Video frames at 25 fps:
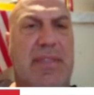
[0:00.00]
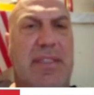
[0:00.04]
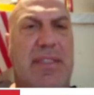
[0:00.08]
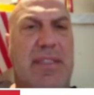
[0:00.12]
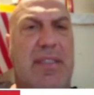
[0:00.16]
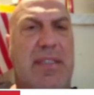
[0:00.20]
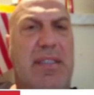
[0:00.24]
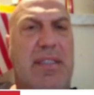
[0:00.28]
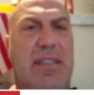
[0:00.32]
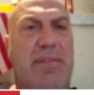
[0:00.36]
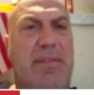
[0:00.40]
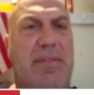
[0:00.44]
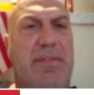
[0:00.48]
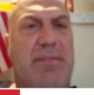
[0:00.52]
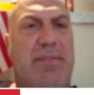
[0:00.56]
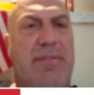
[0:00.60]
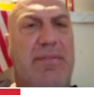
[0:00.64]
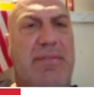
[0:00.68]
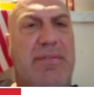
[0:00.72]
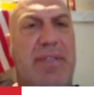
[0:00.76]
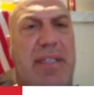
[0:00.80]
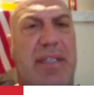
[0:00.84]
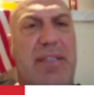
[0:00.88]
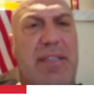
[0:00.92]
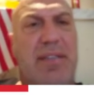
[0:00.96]
It's going to be
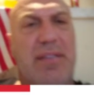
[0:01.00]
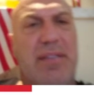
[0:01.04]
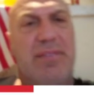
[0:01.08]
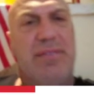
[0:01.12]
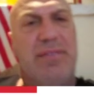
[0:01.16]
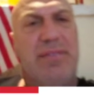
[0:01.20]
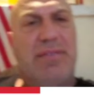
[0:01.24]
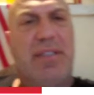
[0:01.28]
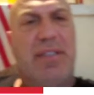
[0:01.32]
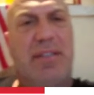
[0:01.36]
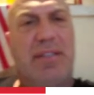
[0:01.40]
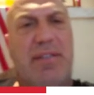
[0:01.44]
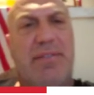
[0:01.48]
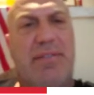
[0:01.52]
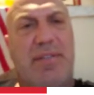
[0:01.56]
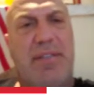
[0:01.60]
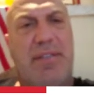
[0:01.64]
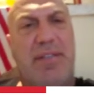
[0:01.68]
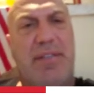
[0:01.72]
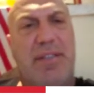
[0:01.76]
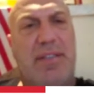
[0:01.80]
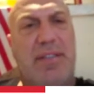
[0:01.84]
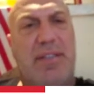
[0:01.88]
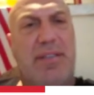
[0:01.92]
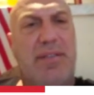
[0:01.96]
very, very,
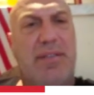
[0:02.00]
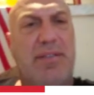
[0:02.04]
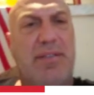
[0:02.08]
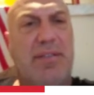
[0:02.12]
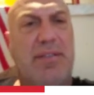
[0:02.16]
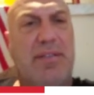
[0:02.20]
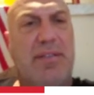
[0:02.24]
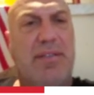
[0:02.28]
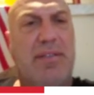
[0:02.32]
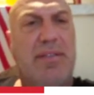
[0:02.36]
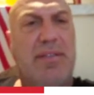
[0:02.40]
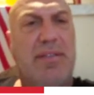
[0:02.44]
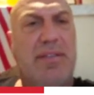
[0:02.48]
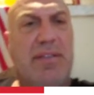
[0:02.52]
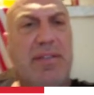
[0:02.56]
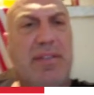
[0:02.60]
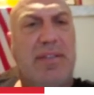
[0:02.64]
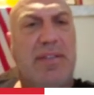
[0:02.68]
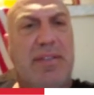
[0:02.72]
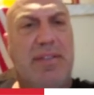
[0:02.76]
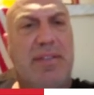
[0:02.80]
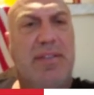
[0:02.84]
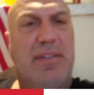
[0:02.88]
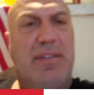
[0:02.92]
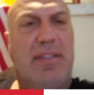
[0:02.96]
very close.
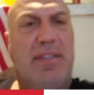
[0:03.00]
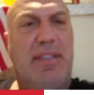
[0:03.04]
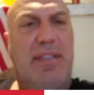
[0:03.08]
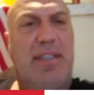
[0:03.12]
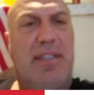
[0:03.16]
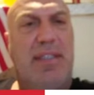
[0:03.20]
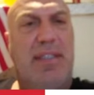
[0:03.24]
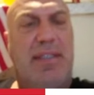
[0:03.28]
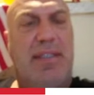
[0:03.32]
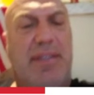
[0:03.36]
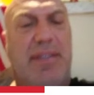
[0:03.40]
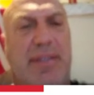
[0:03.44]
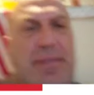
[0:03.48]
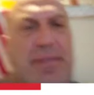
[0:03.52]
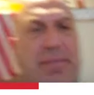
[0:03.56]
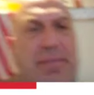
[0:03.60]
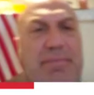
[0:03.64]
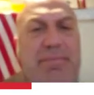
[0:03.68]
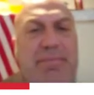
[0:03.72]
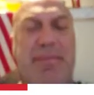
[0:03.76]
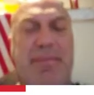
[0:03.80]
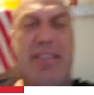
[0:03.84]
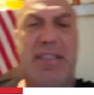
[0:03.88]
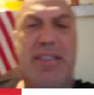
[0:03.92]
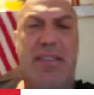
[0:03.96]
Um,
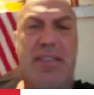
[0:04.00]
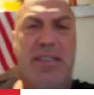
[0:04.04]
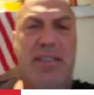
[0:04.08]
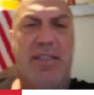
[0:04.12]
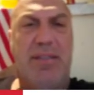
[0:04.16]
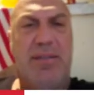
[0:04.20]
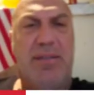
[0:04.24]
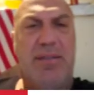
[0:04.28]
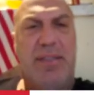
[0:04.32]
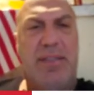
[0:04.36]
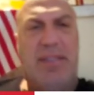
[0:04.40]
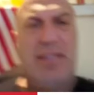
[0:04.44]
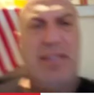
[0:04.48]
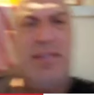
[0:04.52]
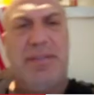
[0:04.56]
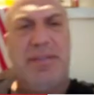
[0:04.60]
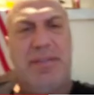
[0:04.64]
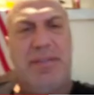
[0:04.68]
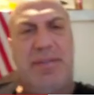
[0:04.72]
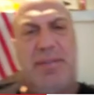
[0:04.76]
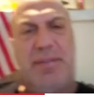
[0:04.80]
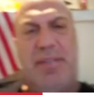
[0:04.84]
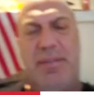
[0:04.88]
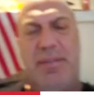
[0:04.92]
Minnesota.